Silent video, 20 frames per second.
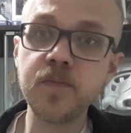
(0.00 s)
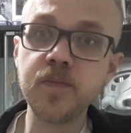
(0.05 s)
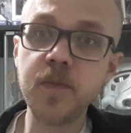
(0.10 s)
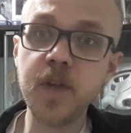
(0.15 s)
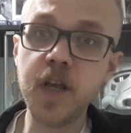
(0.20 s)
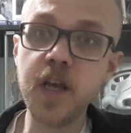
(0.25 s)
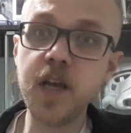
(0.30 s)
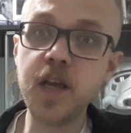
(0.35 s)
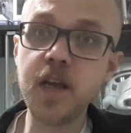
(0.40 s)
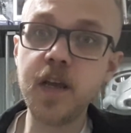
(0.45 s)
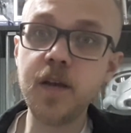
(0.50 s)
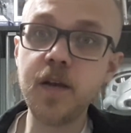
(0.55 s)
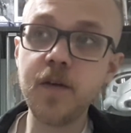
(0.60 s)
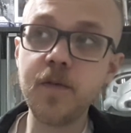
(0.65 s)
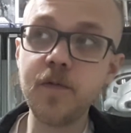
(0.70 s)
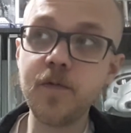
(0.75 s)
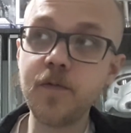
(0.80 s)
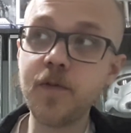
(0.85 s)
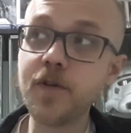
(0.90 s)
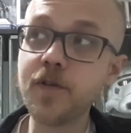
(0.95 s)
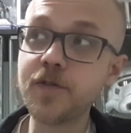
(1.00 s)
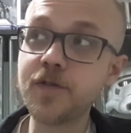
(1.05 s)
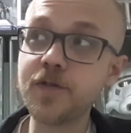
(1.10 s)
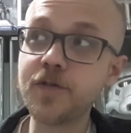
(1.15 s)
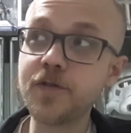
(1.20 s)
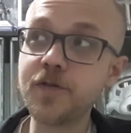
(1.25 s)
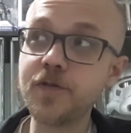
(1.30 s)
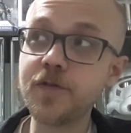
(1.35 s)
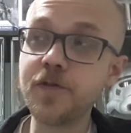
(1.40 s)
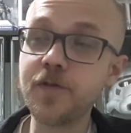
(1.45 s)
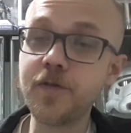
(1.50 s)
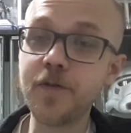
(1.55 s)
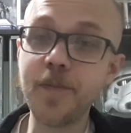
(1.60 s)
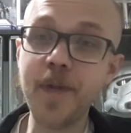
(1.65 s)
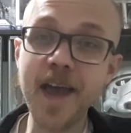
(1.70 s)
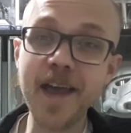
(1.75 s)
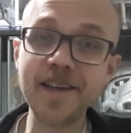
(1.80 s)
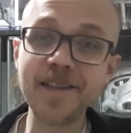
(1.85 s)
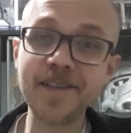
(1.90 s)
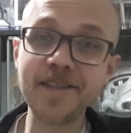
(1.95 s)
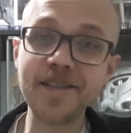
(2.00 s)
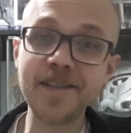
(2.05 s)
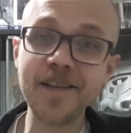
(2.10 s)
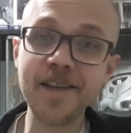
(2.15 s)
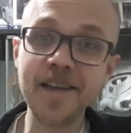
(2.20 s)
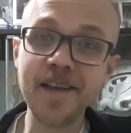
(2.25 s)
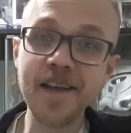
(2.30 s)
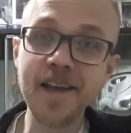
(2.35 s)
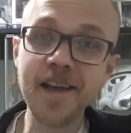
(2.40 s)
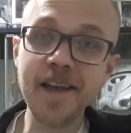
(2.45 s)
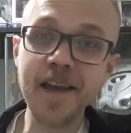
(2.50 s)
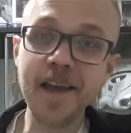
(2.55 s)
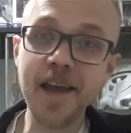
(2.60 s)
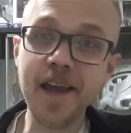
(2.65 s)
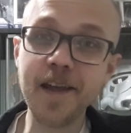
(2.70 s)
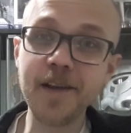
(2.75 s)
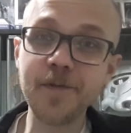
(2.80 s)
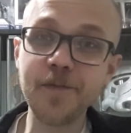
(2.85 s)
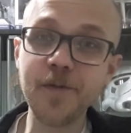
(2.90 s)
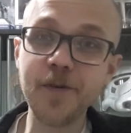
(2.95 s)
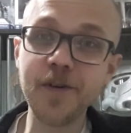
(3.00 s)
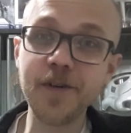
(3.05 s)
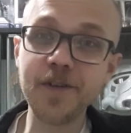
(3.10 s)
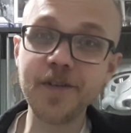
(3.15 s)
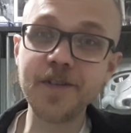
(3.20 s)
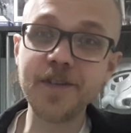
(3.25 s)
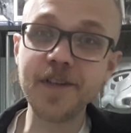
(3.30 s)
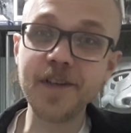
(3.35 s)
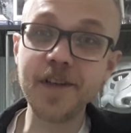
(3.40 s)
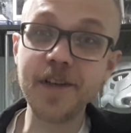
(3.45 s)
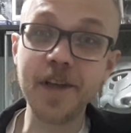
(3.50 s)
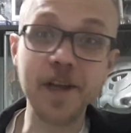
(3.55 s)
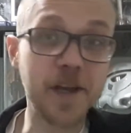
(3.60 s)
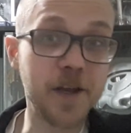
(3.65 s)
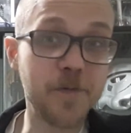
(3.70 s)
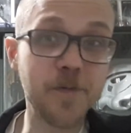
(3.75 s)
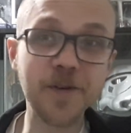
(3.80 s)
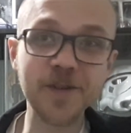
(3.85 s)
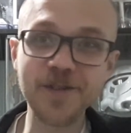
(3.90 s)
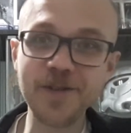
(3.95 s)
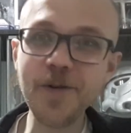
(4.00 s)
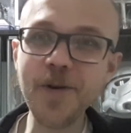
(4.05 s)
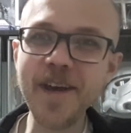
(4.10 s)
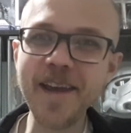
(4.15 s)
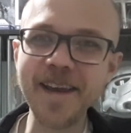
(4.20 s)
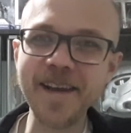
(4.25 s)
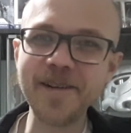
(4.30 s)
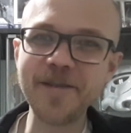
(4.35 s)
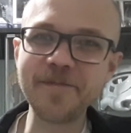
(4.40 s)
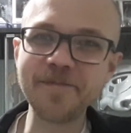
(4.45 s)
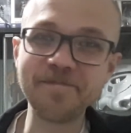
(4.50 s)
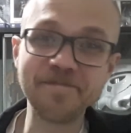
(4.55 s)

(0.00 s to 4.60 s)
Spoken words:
He was the best at what he was doing,